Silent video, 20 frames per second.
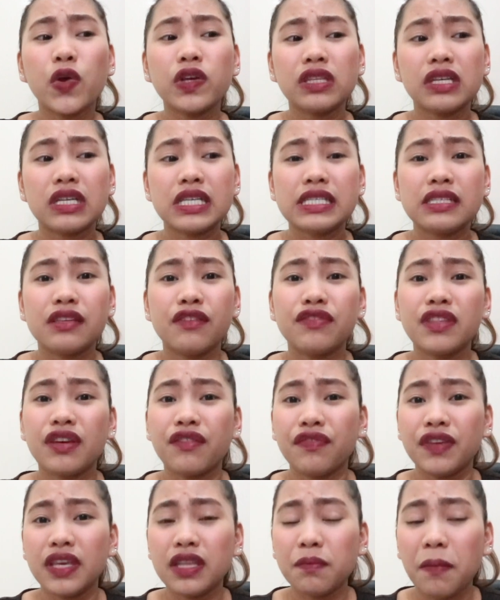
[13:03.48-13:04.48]
na-receive
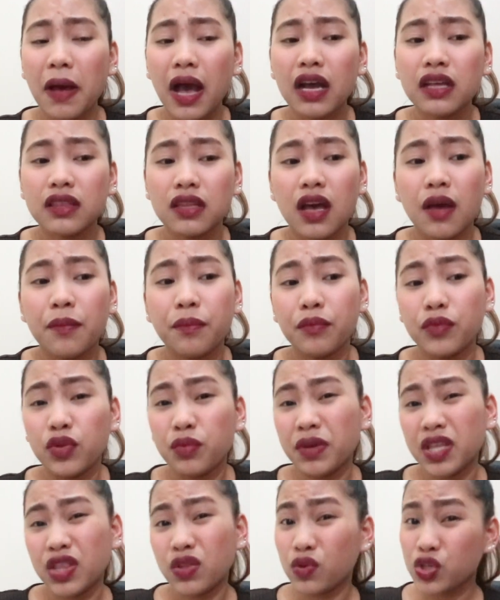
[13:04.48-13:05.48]
na feedback na
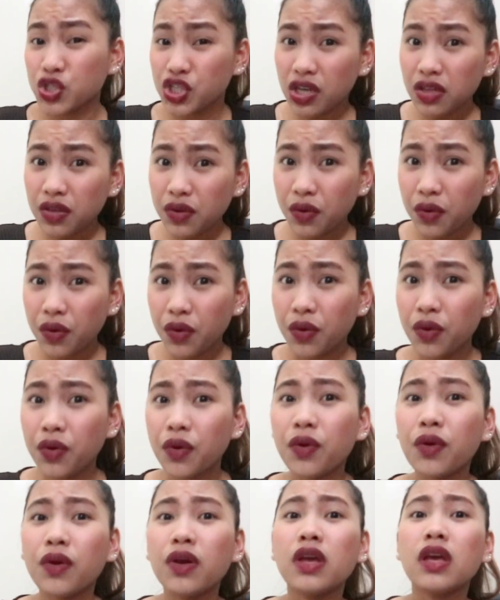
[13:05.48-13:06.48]
lumit yung chan
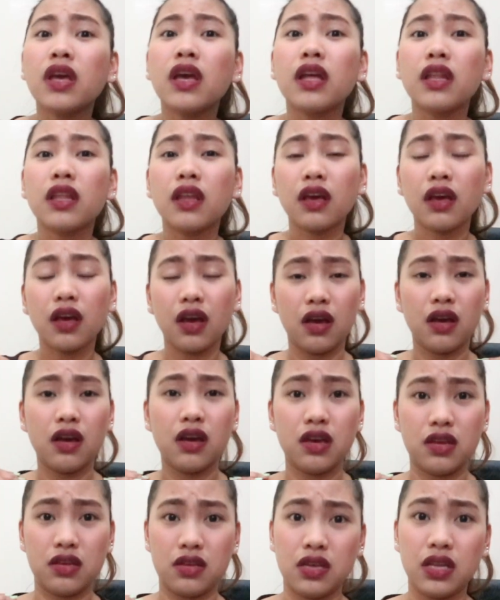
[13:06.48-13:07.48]
ko,
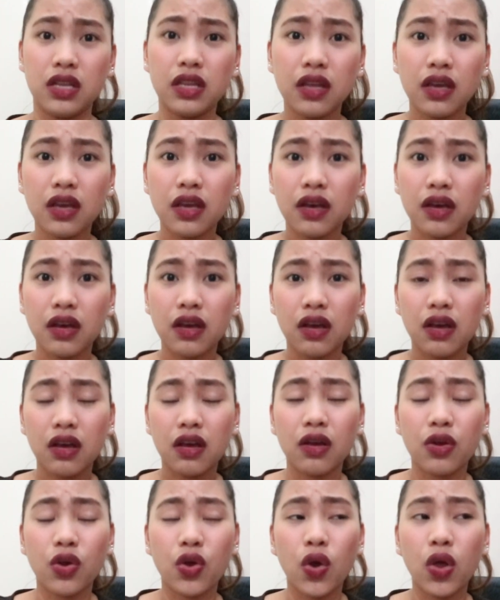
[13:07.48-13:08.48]

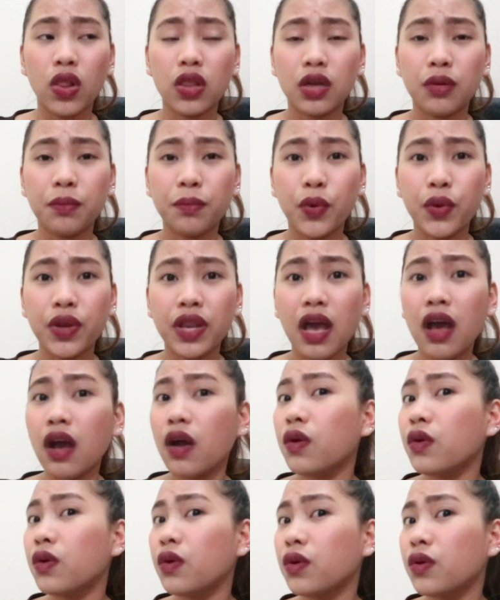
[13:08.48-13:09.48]
nagka collarbone
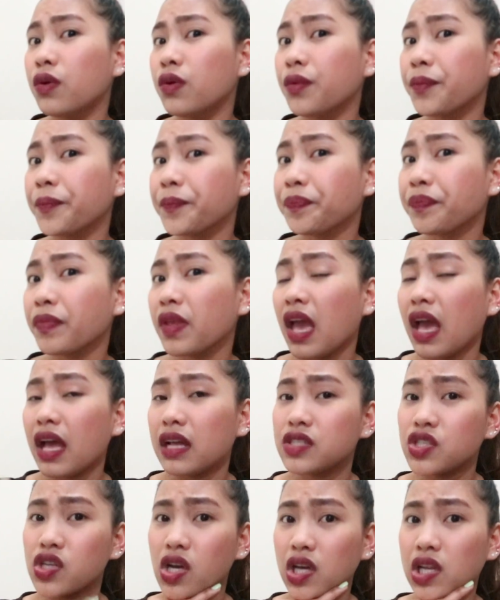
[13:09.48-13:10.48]
ako,
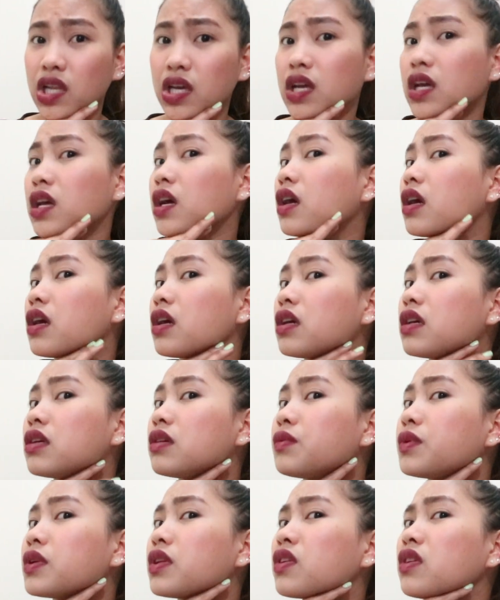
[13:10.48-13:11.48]
at saka nagka,
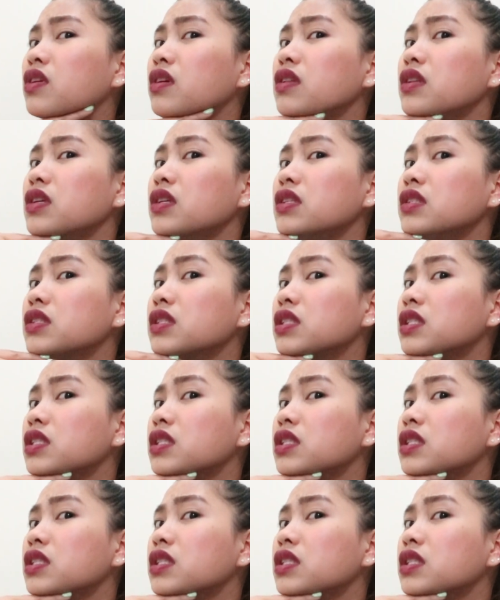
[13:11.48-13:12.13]
what do you call this?